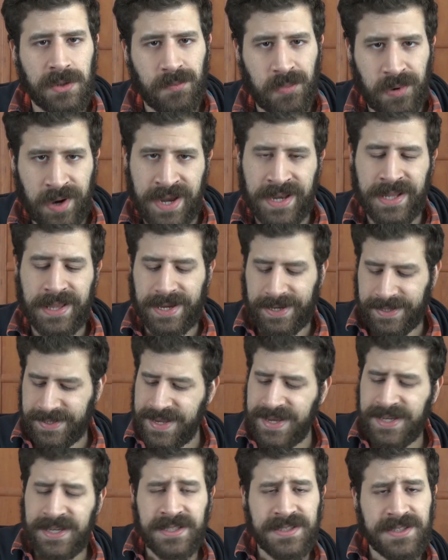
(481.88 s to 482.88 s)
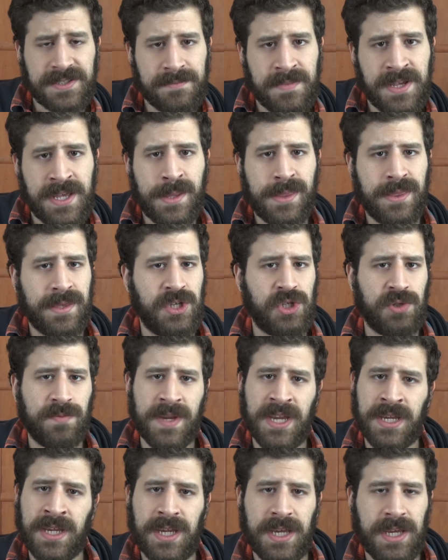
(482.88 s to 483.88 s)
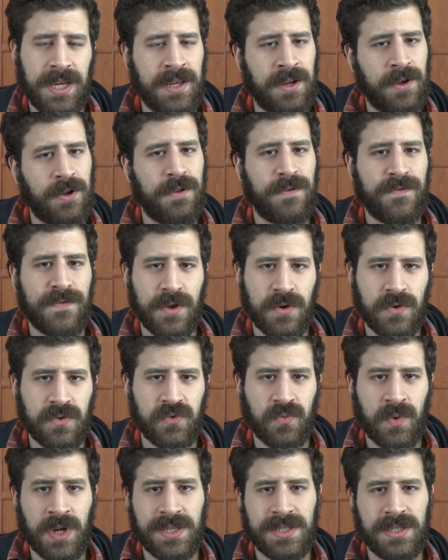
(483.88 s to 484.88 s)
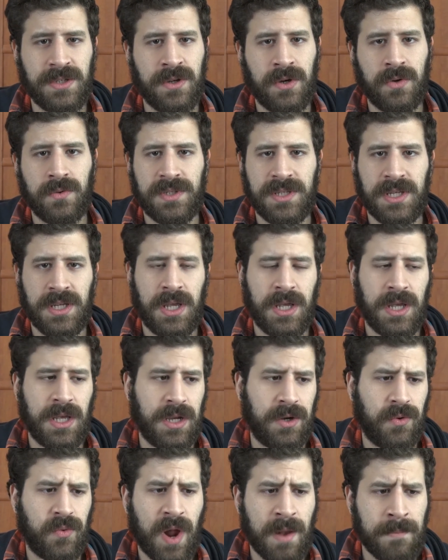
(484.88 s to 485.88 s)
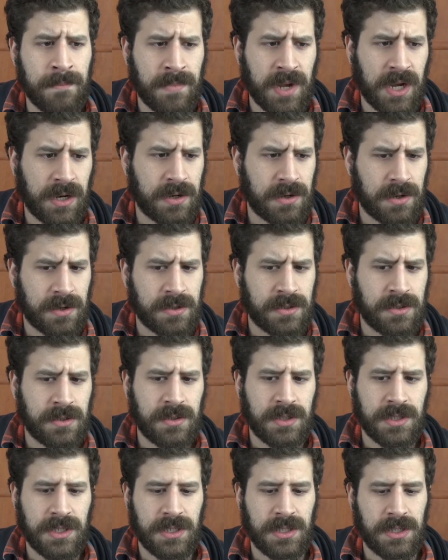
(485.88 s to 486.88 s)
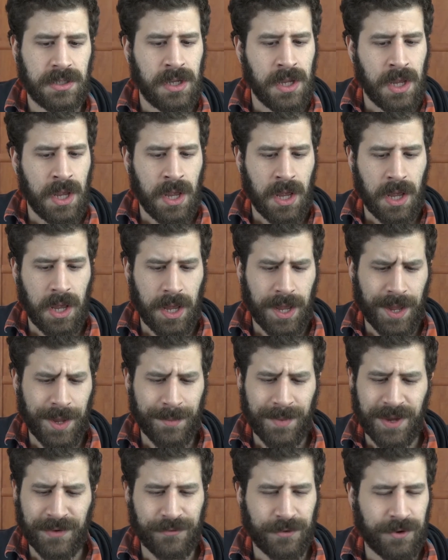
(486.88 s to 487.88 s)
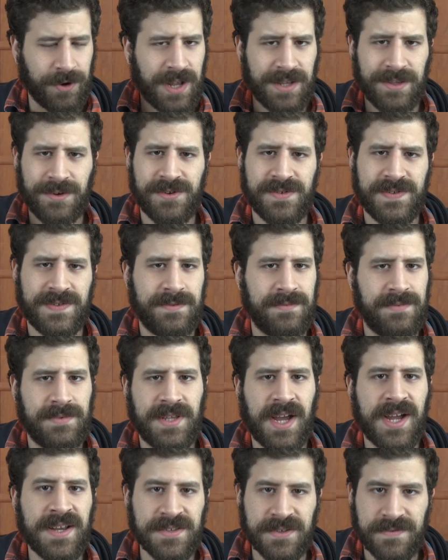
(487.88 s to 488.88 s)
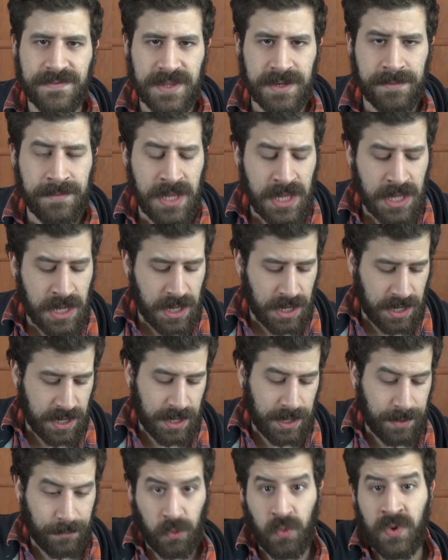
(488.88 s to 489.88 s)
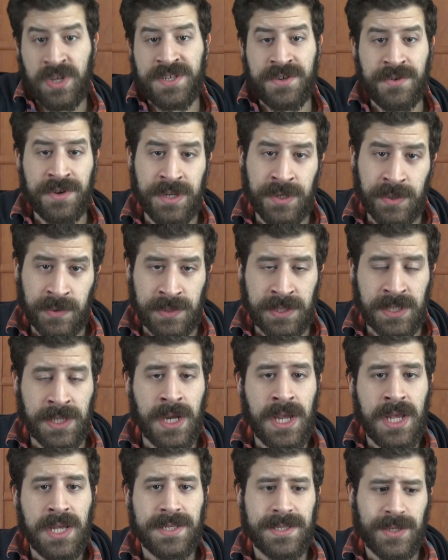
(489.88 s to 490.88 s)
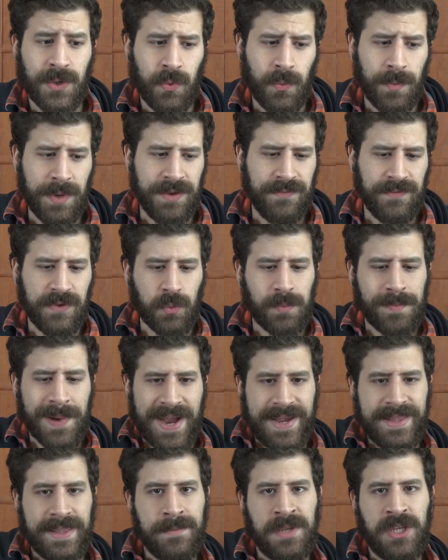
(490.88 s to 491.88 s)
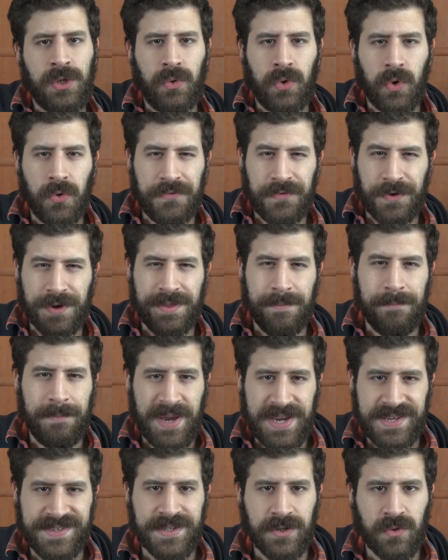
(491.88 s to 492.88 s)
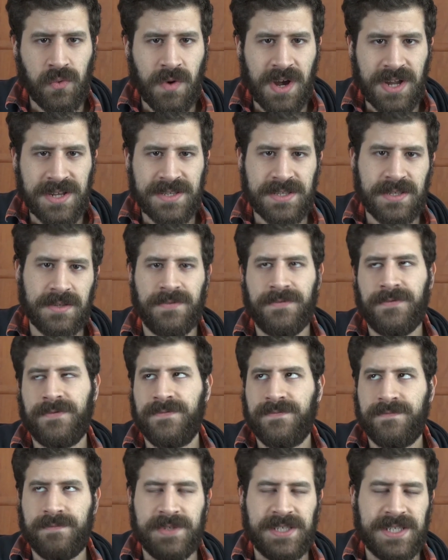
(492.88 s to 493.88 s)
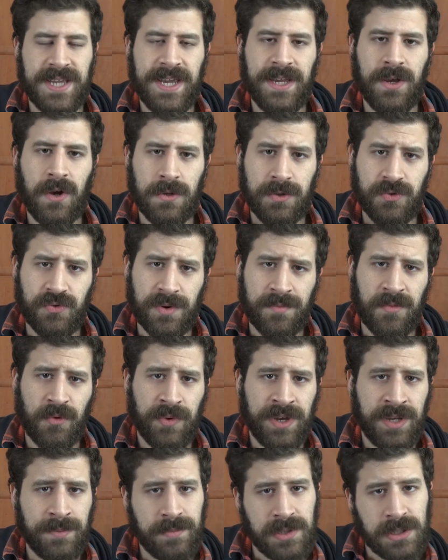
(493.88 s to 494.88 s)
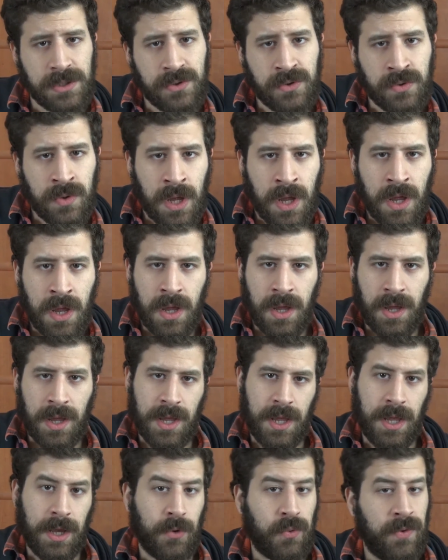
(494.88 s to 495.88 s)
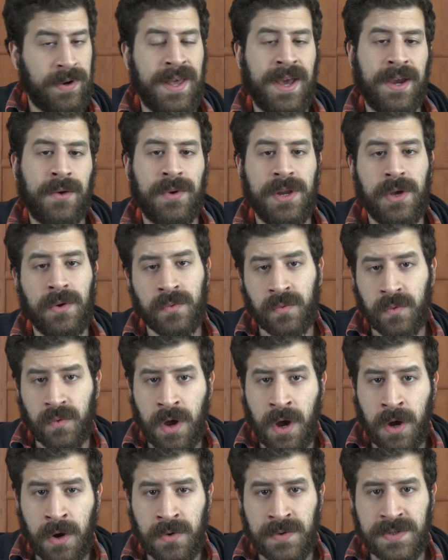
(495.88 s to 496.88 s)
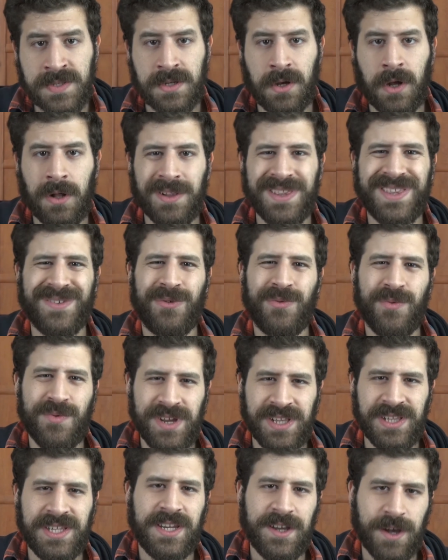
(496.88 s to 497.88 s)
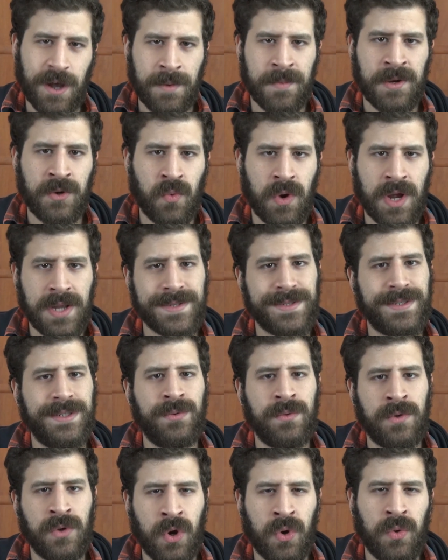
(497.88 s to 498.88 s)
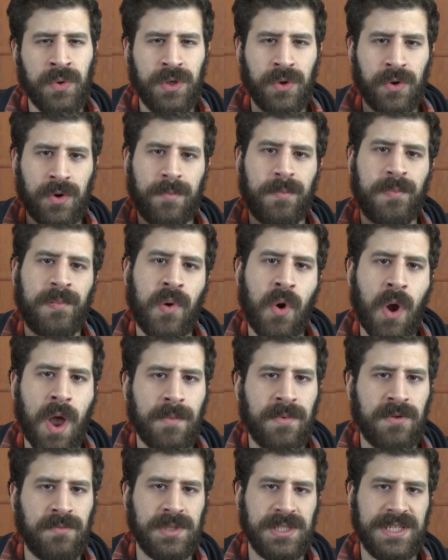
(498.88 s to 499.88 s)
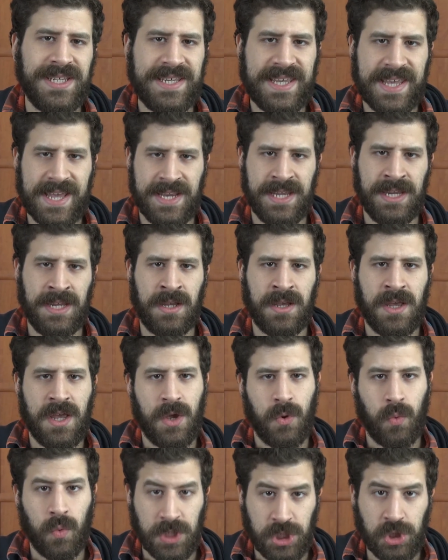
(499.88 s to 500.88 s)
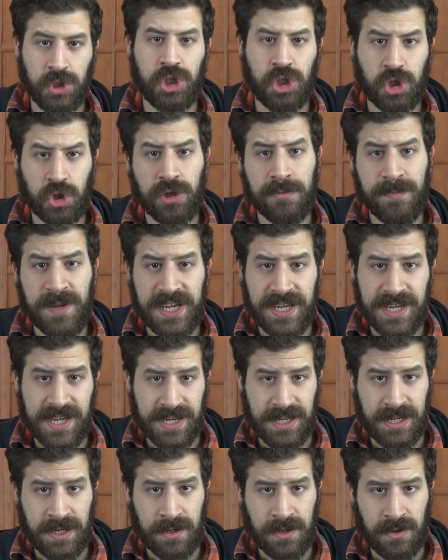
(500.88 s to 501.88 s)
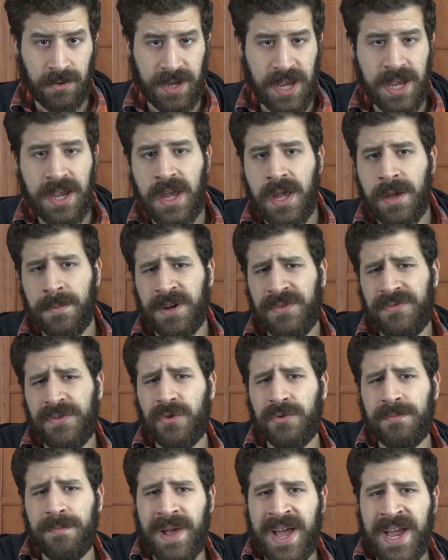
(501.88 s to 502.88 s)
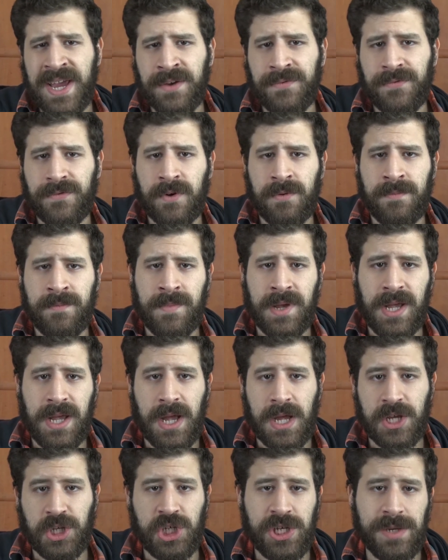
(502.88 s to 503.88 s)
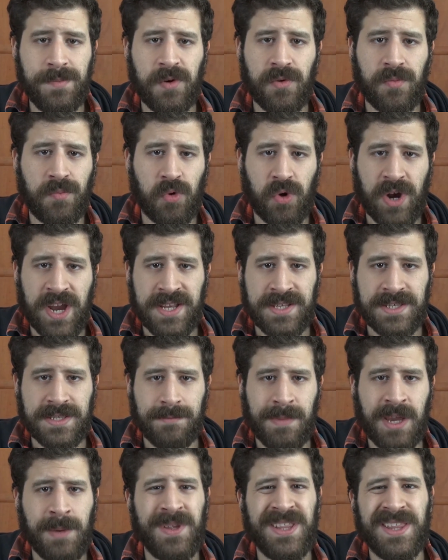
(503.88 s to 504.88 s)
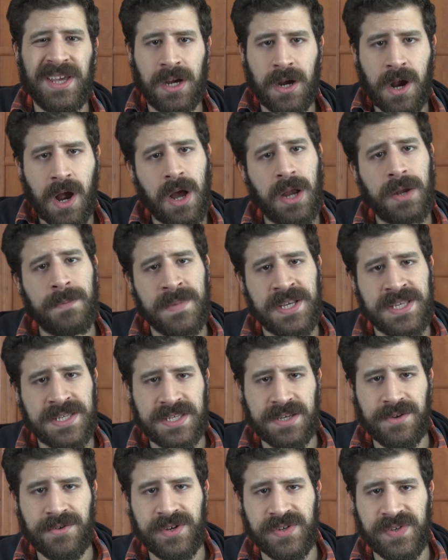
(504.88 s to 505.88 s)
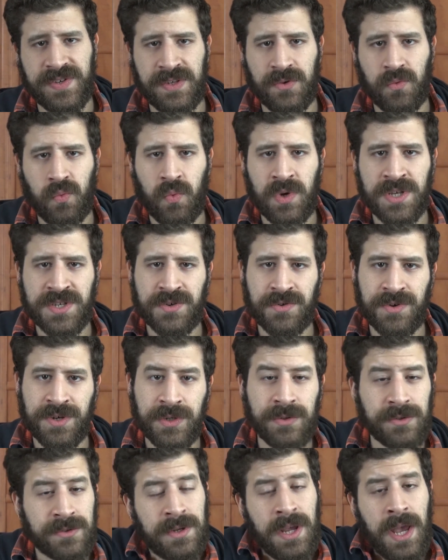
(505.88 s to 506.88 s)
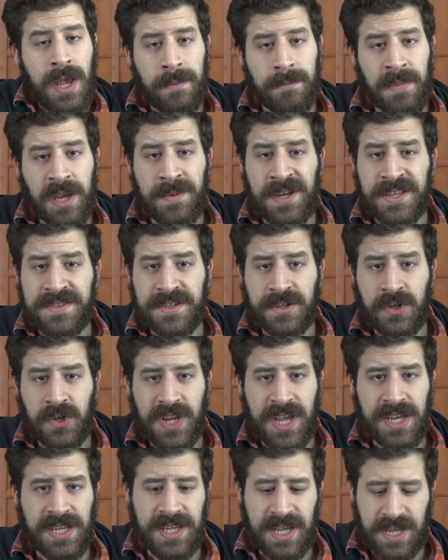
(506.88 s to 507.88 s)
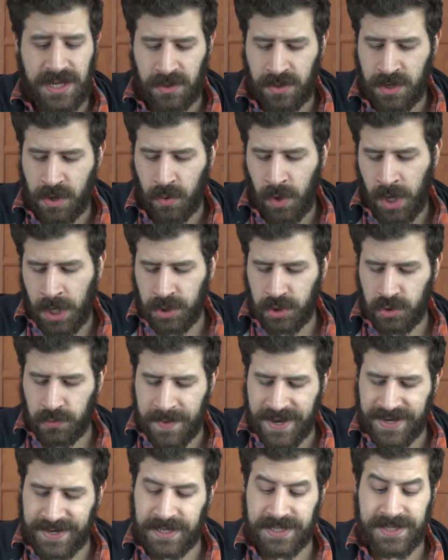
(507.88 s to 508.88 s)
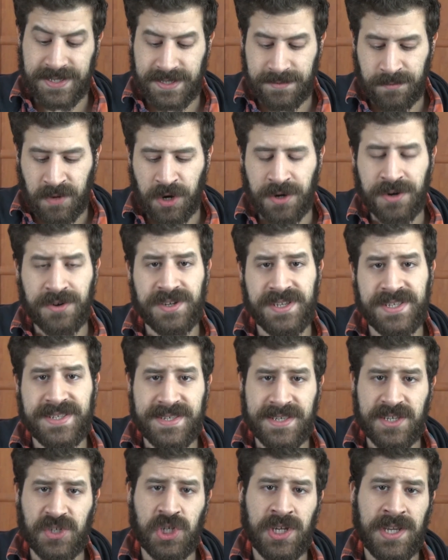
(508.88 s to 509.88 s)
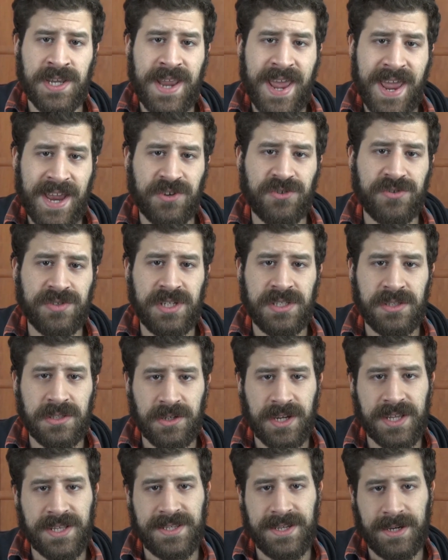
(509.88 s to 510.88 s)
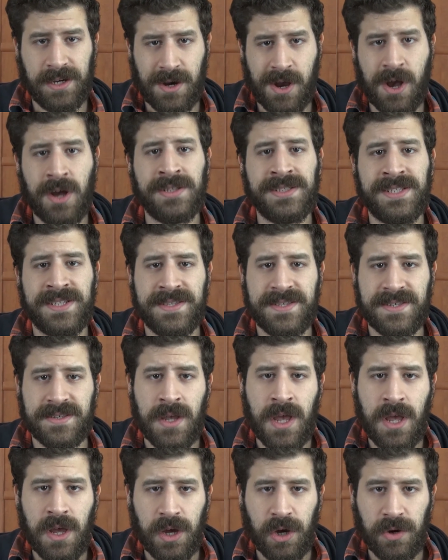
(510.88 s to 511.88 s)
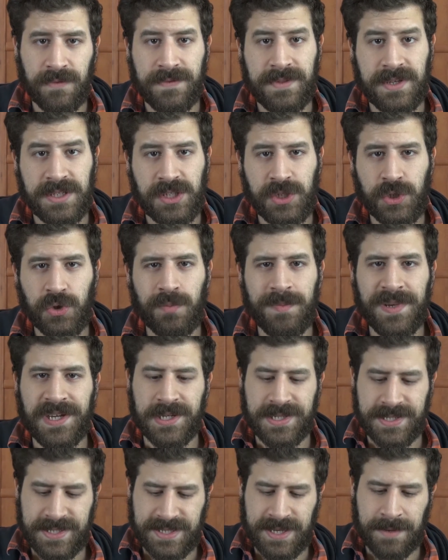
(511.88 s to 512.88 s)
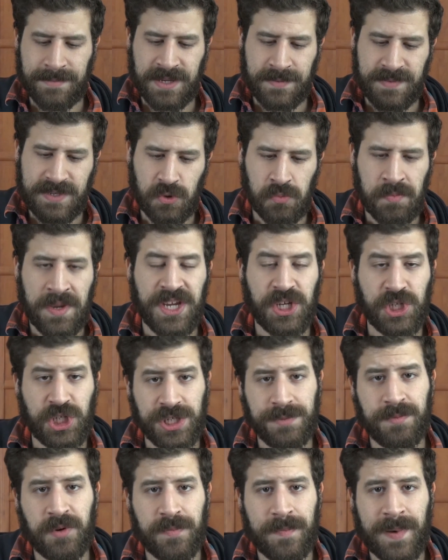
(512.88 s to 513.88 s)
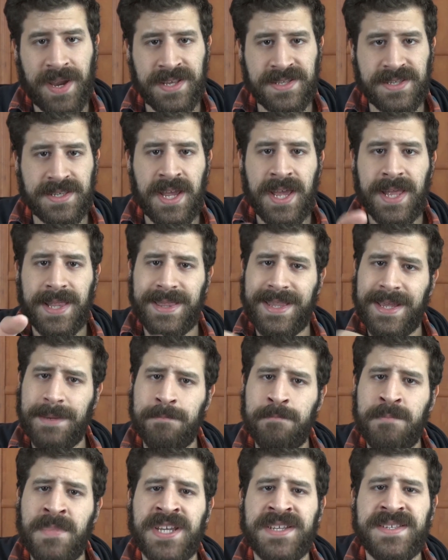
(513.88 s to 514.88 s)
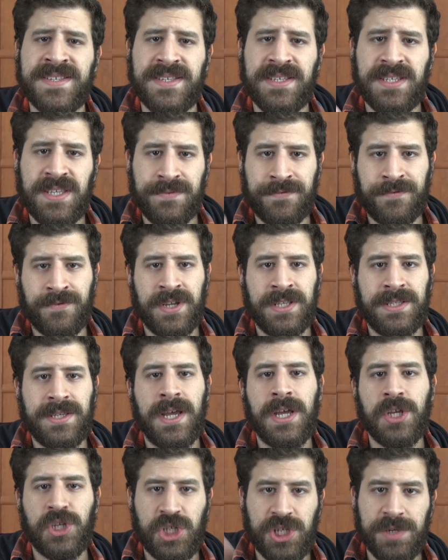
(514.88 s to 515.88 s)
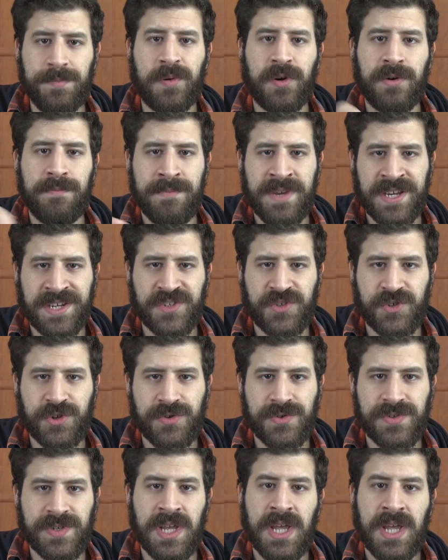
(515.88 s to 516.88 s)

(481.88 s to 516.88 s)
brand like Daniel Smith and Schmincke and all of those ones, you know, the uh, Grumbacher, the um, I forgot, there's tons of them, um, Winsor Newton. So if you buy them and you go for the basic ones, say ultramarine blue, Queen uh, quinacridone rose, all the really common ones, you know you're probably getting what you should be getting, okay? But if you're buying from uh, cheaper brands, maybe the Cotman series and the Winsor Newton, maybe it's a good idea, you know, to make a smarter decision and actually look at the contents of the tube because sometimes to make cheaper paints, they mix different cheaper mixtures,